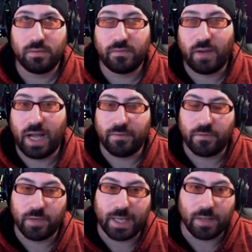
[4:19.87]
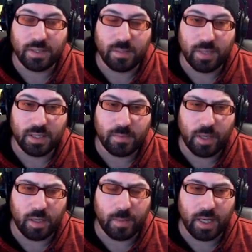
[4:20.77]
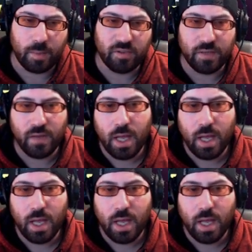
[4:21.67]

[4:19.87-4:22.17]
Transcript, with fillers: Five if you count Symbiote Spider-Man, I believe.